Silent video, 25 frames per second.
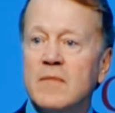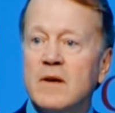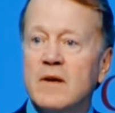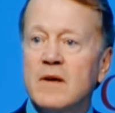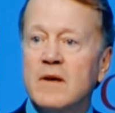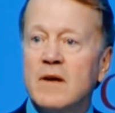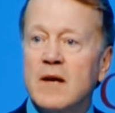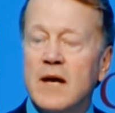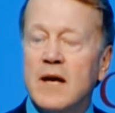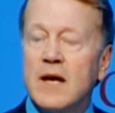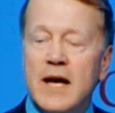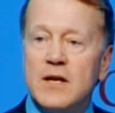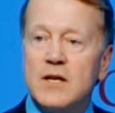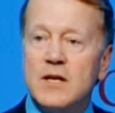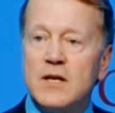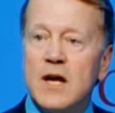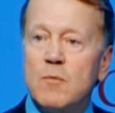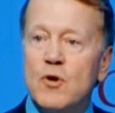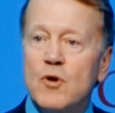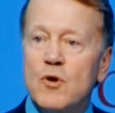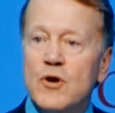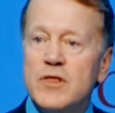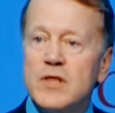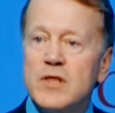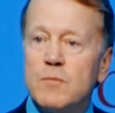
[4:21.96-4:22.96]
and
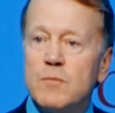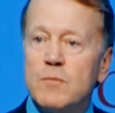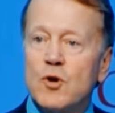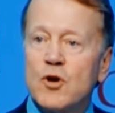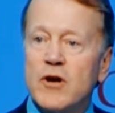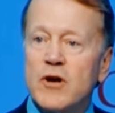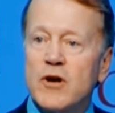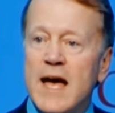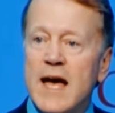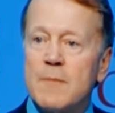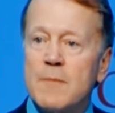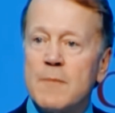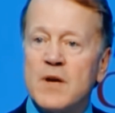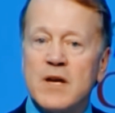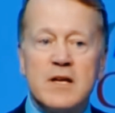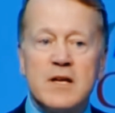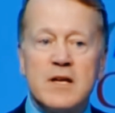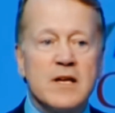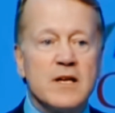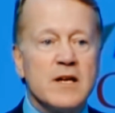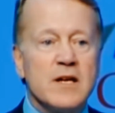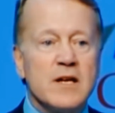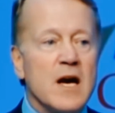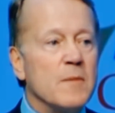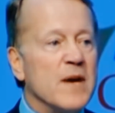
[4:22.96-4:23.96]
doubling the per capita
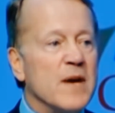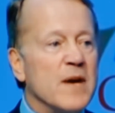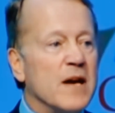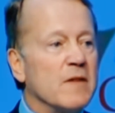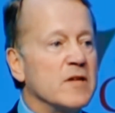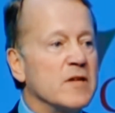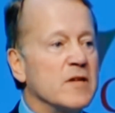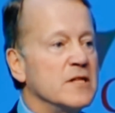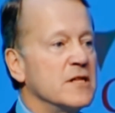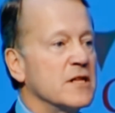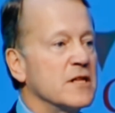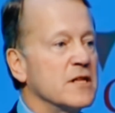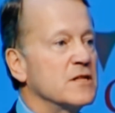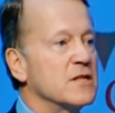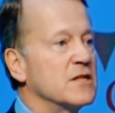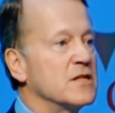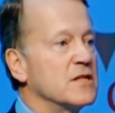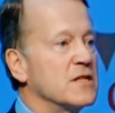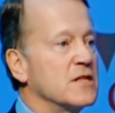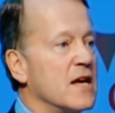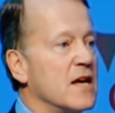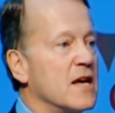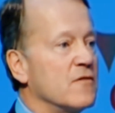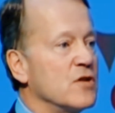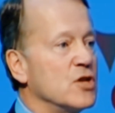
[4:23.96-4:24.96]
income every 6 to
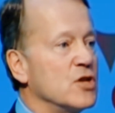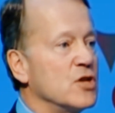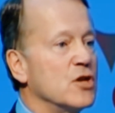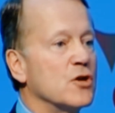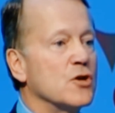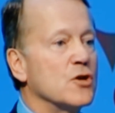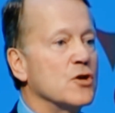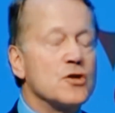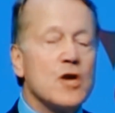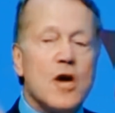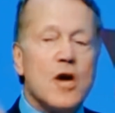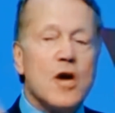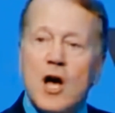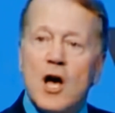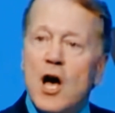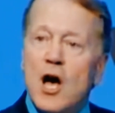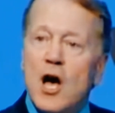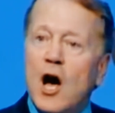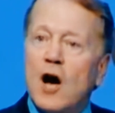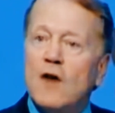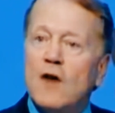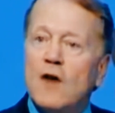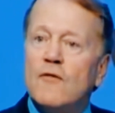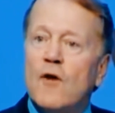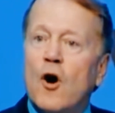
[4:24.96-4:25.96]
7 years
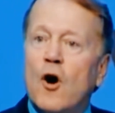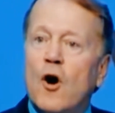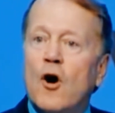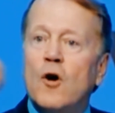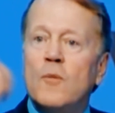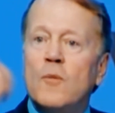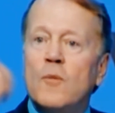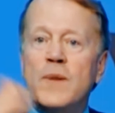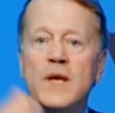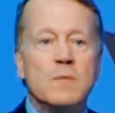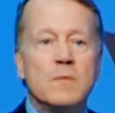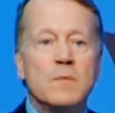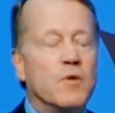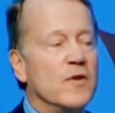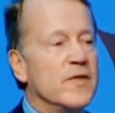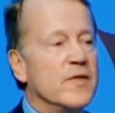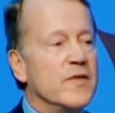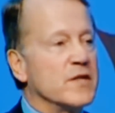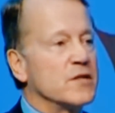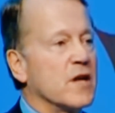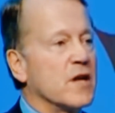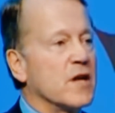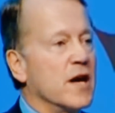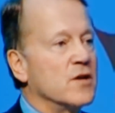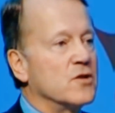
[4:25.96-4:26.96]
of all people in this
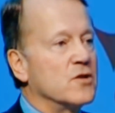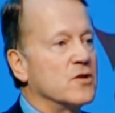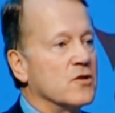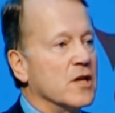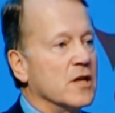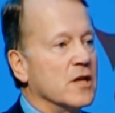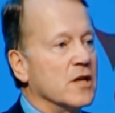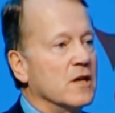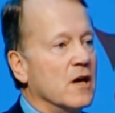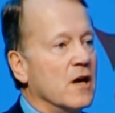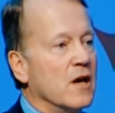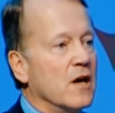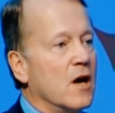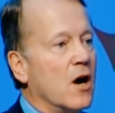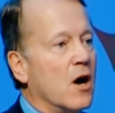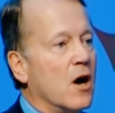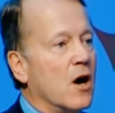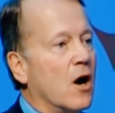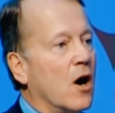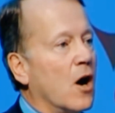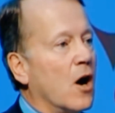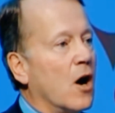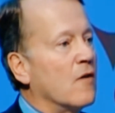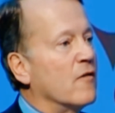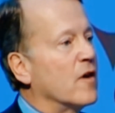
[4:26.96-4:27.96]
country
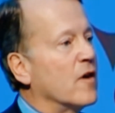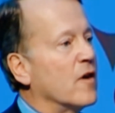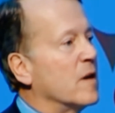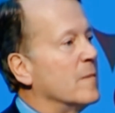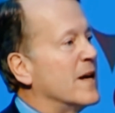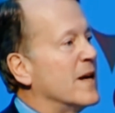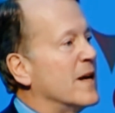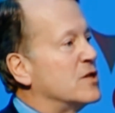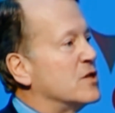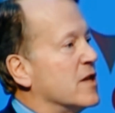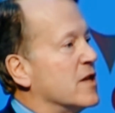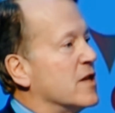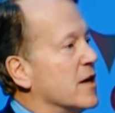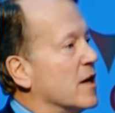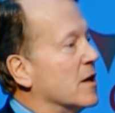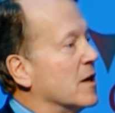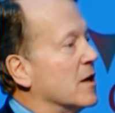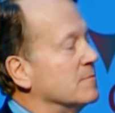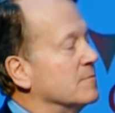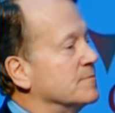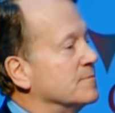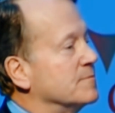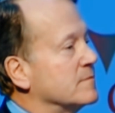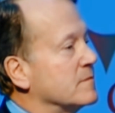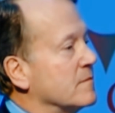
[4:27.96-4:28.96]
are very much there.
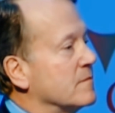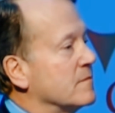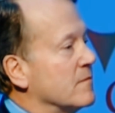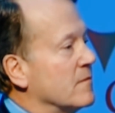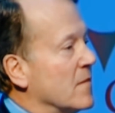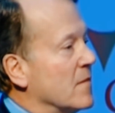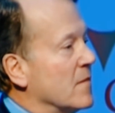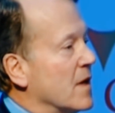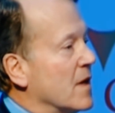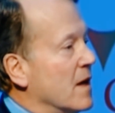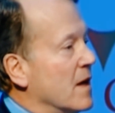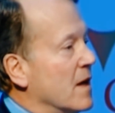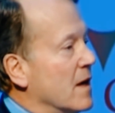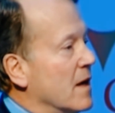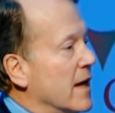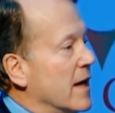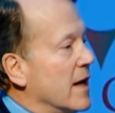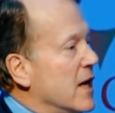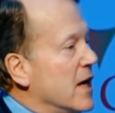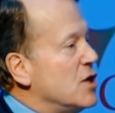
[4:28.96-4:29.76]
Each